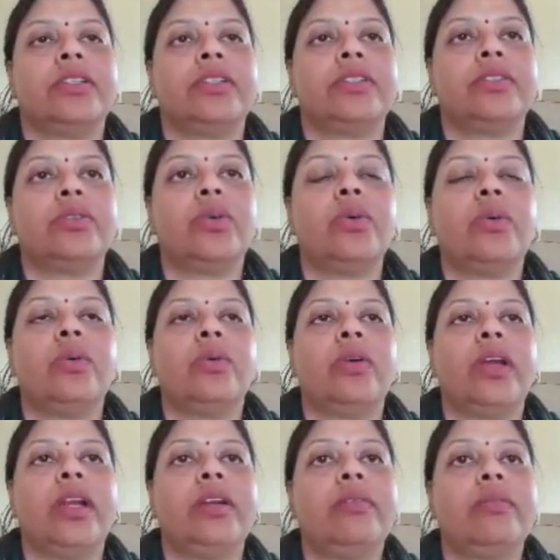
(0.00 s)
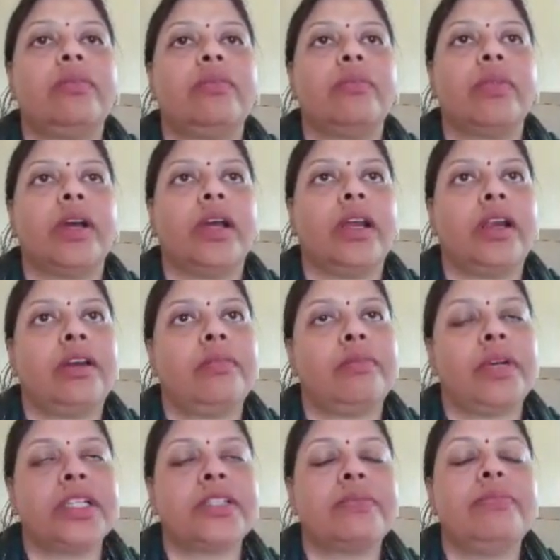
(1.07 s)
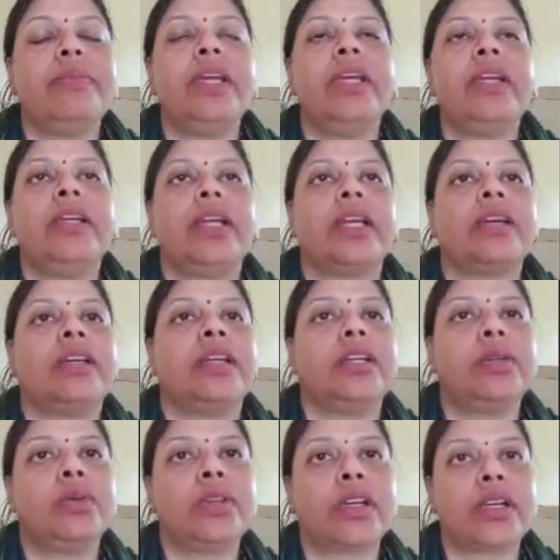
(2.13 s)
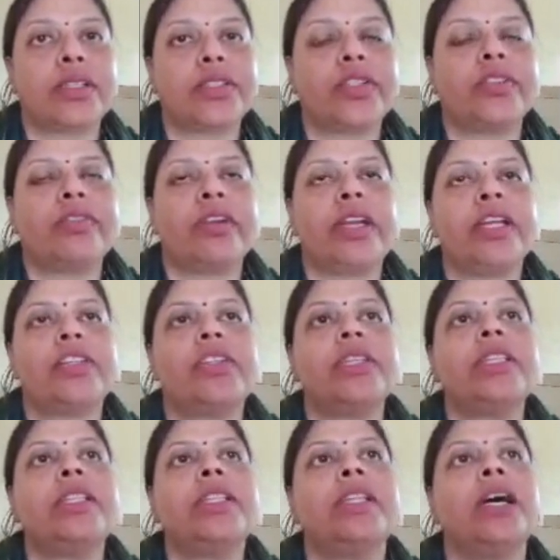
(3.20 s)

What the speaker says: So it must be taken into the consideration.